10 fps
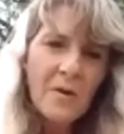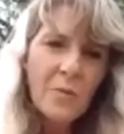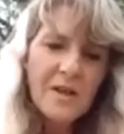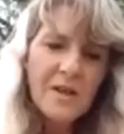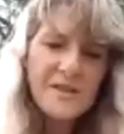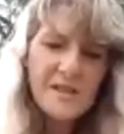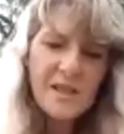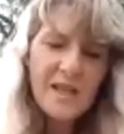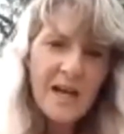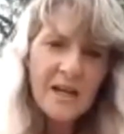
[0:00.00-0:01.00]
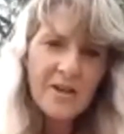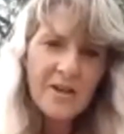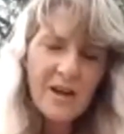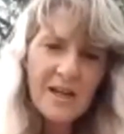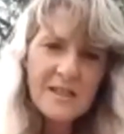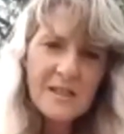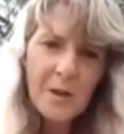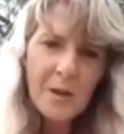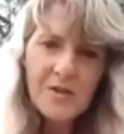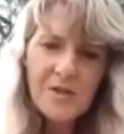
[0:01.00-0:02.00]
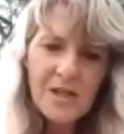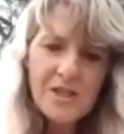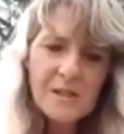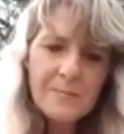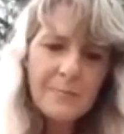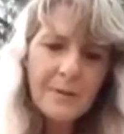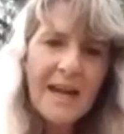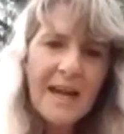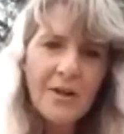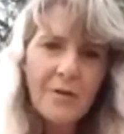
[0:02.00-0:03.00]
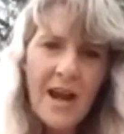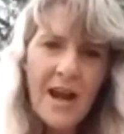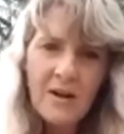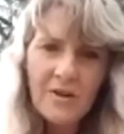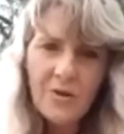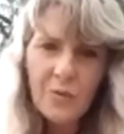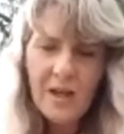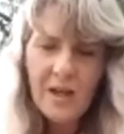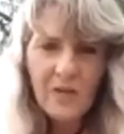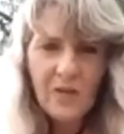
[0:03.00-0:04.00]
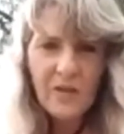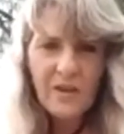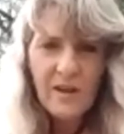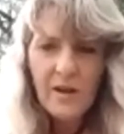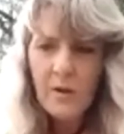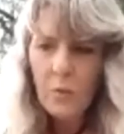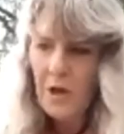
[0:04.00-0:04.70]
was younger, I suppose I just played around with what